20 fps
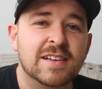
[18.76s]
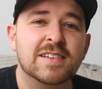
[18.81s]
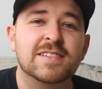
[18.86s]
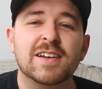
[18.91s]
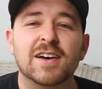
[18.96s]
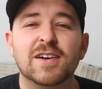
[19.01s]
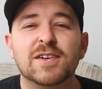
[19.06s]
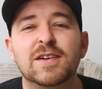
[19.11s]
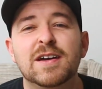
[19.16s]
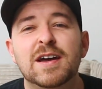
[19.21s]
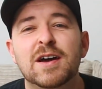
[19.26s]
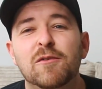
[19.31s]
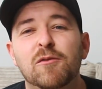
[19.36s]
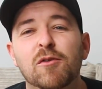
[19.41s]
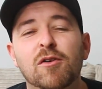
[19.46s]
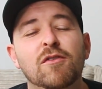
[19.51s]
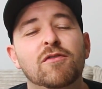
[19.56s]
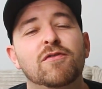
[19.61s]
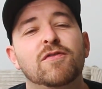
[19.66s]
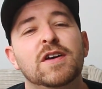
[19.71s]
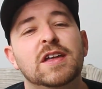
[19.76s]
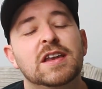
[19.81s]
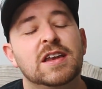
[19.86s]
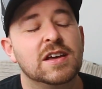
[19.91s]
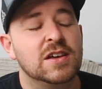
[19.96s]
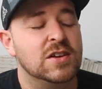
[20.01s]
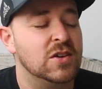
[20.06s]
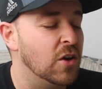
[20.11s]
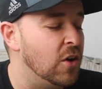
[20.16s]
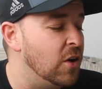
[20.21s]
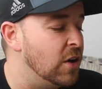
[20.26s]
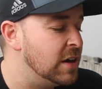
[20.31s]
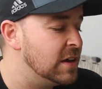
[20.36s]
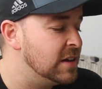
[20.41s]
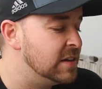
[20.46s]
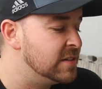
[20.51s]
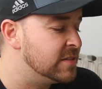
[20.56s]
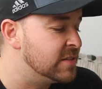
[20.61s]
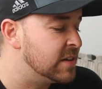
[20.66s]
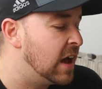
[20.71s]
So what Finn got
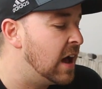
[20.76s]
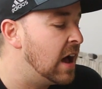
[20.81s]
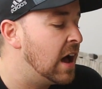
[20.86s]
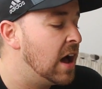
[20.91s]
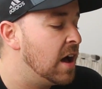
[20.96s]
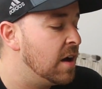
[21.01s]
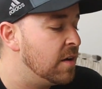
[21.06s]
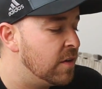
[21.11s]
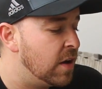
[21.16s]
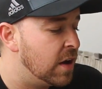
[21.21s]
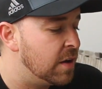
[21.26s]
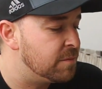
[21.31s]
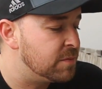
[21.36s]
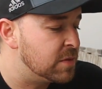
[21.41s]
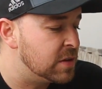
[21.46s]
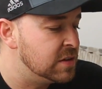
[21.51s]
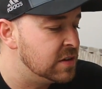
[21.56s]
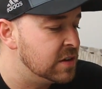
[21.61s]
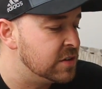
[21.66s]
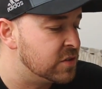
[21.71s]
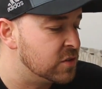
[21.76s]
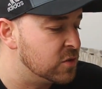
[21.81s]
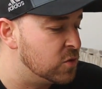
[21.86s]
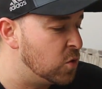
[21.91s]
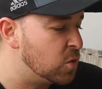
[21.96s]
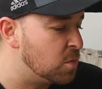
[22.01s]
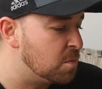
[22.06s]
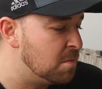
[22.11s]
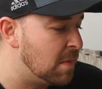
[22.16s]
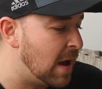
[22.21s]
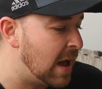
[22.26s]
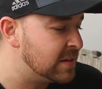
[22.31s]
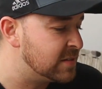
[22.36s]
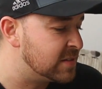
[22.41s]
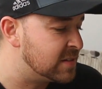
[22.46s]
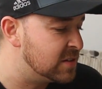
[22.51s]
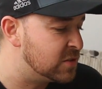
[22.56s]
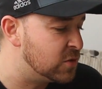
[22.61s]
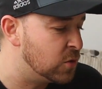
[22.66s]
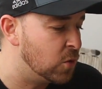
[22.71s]
is a condition called
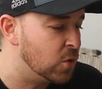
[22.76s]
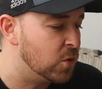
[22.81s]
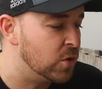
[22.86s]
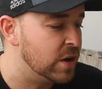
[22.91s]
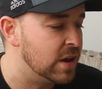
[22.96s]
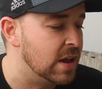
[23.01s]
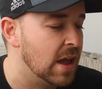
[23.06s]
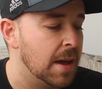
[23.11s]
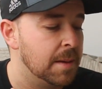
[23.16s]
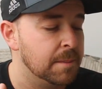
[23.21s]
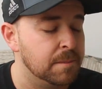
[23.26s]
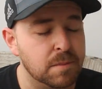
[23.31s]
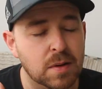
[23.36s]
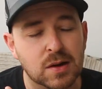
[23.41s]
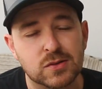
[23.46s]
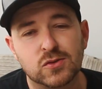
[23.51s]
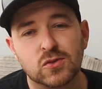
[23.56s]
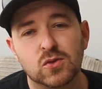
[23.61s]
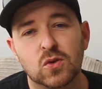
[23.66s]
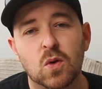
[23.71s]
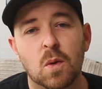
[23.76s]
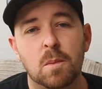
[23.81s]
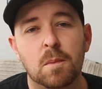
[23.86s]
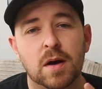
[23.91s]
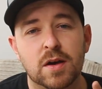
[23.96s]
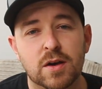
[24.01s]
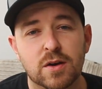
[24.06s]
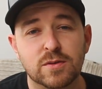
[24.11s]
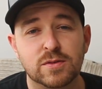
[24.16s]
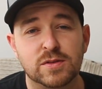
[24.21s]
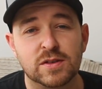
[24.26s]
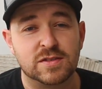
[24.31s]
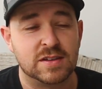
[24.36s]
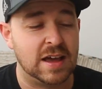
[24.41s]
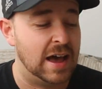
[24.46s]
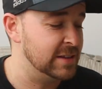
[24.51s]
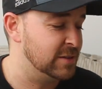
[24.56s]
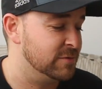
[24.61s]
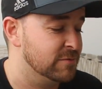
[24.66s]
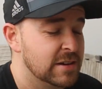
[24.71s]
masticatory muscle myositis.
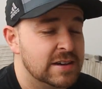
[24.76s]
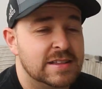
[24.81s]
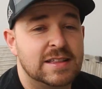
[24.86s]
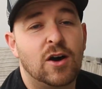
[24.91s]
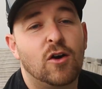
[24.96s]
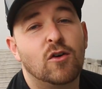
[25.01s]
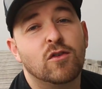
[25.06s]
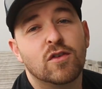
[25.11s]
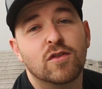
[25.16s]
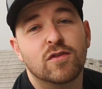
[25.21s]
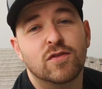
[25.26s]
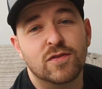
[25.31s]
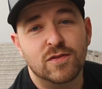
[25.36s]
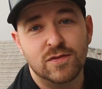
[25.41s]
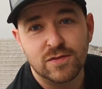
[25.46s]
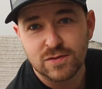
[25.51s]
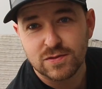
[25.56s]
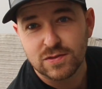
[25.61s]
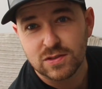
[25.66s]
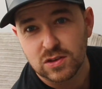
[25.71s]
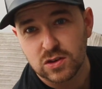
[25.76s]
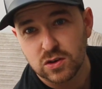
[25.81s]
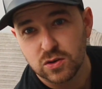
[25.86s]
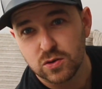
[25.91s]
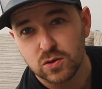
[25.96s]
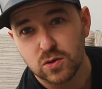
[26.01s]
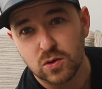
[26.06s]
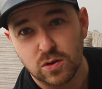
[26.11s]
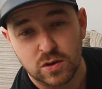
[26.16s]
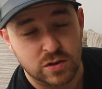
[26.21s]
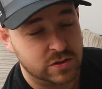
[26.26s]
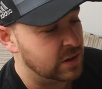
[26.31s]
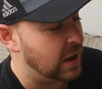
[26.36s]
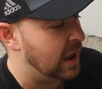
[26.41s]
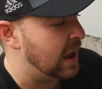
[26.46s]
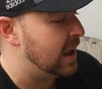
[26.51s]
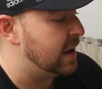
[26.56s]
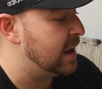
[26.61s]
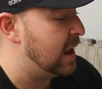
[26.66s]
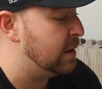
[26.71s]
I had to read that off of Google because
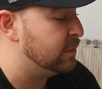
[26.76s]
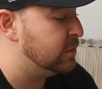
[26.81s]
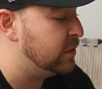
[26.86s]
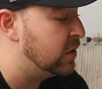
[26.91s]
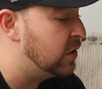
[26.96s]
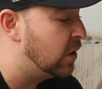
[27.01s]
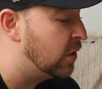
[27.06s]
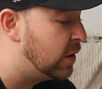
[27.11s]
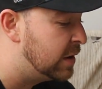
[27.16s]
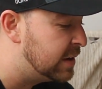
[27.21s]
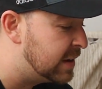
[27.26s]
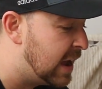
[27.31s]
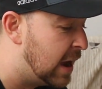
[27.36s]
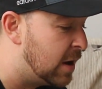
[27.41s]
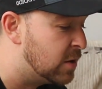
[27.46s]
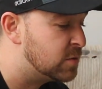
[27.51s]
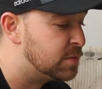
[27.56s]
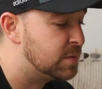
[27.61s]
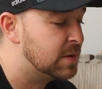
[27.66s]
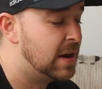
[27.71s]
I had actually no idea how to